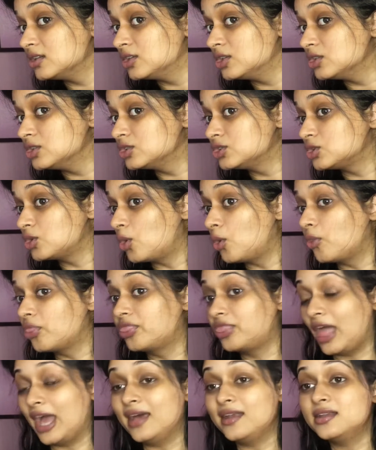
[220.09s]
So
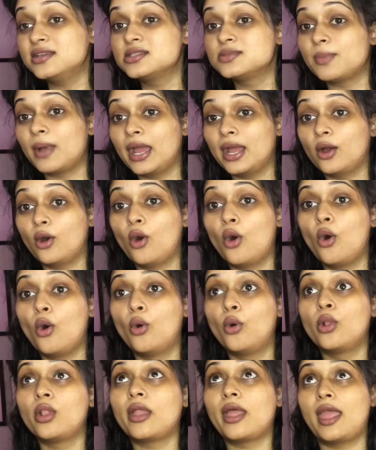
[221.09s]
that is my
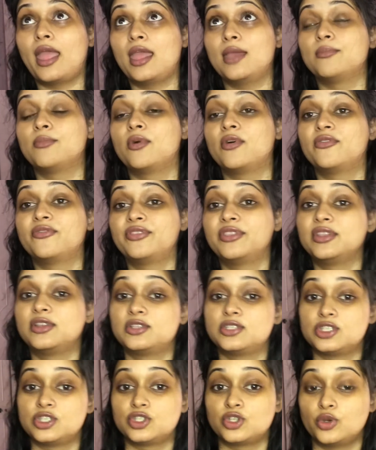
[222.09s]
whole aim of to
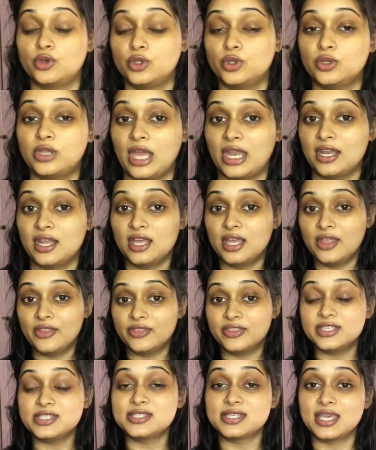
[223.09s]
show you that
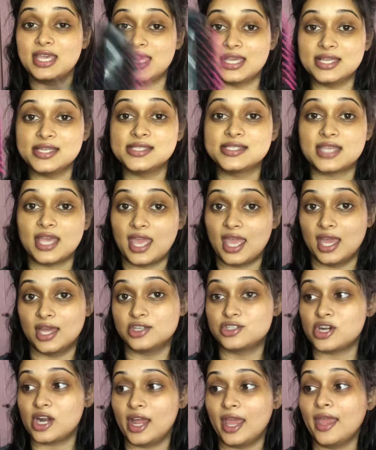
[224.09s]
this is a hair
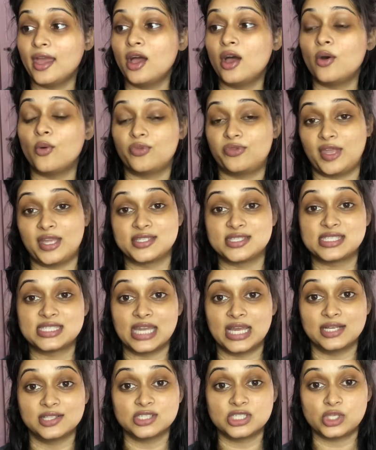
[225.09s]
dryer that
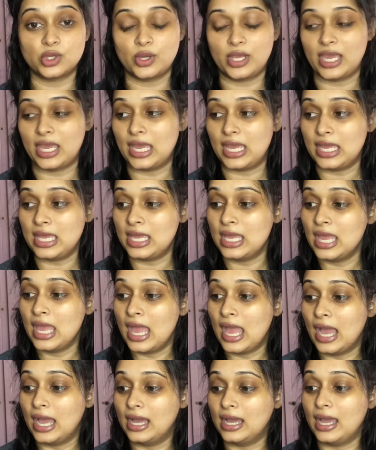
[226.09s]
styles your hair,
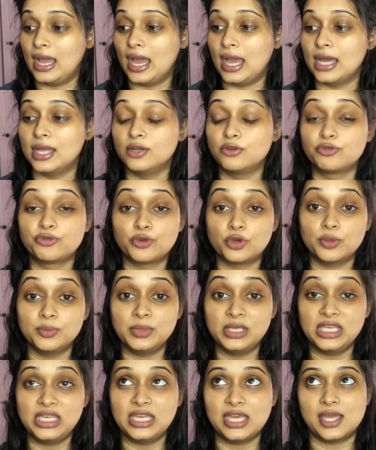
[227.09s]
and for
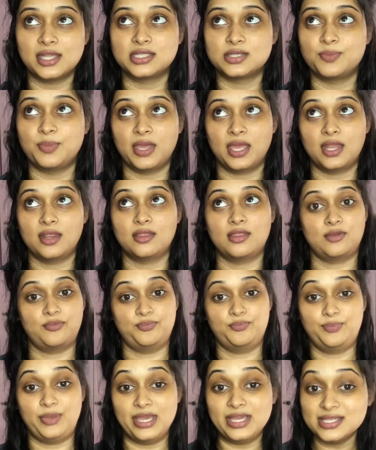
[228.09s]
me it's been the
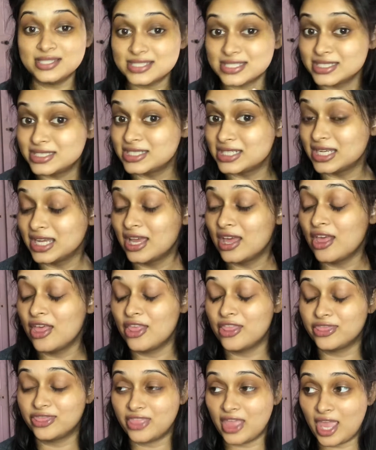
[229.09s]
best
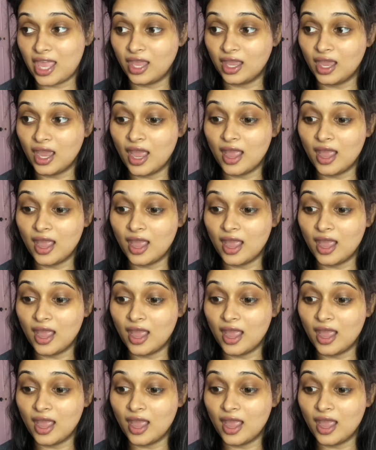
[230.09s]
thing